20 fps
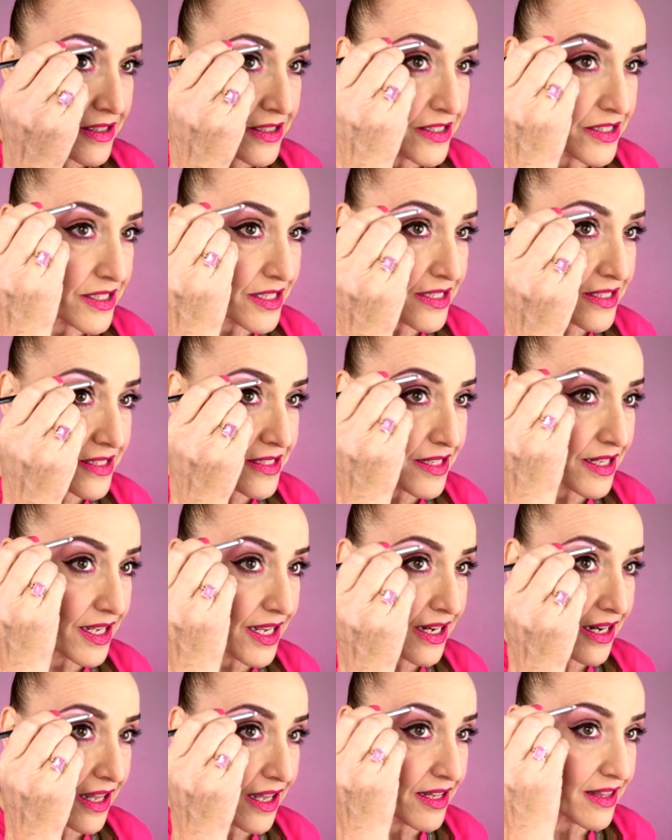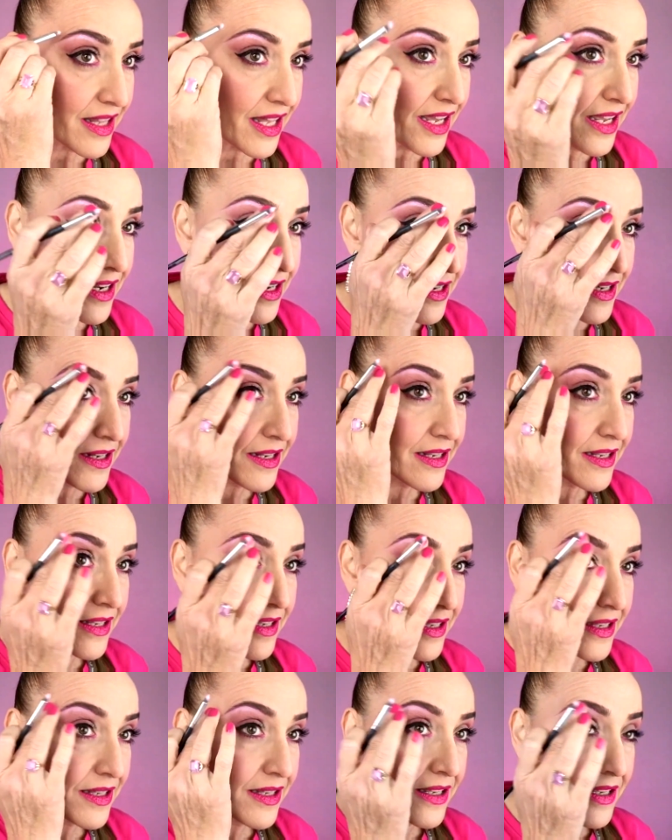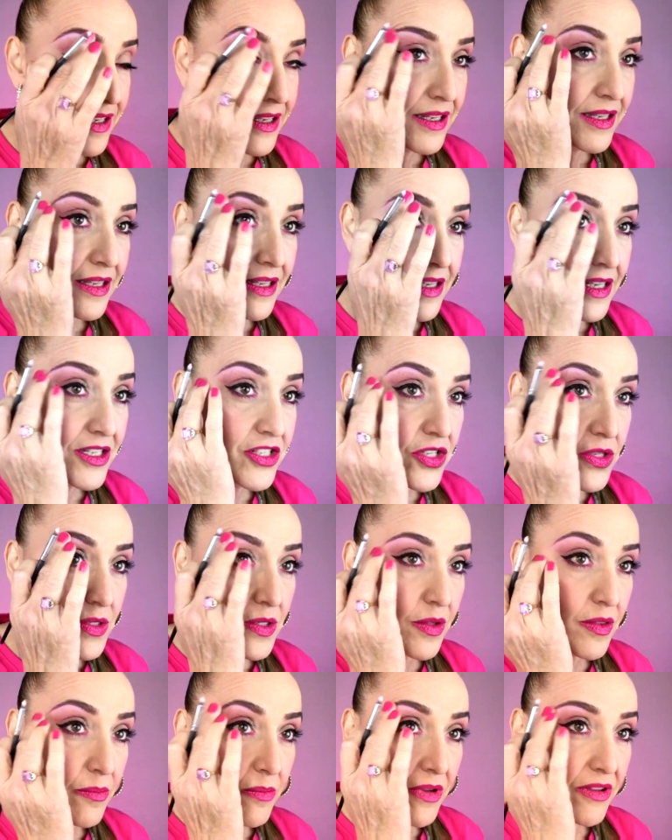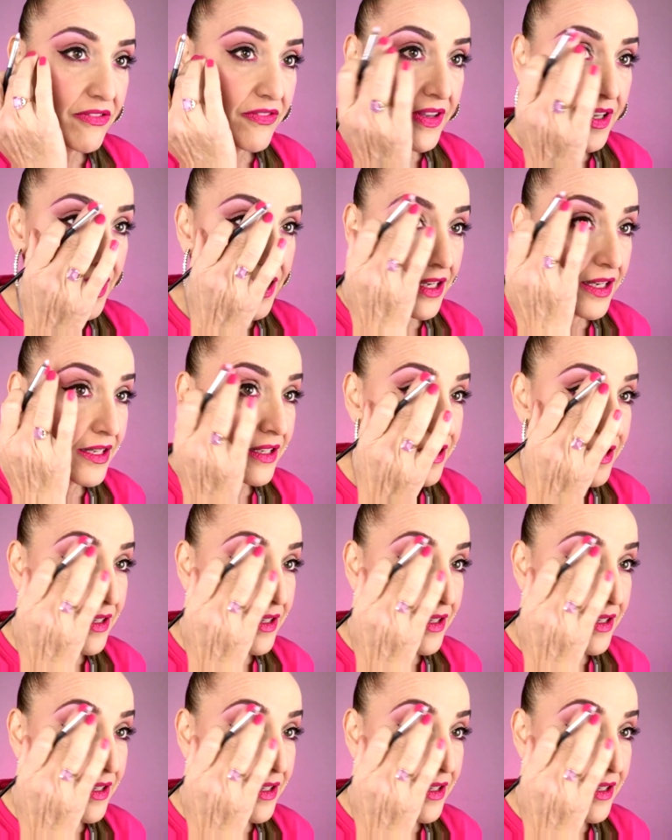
just there like that, just with my finger.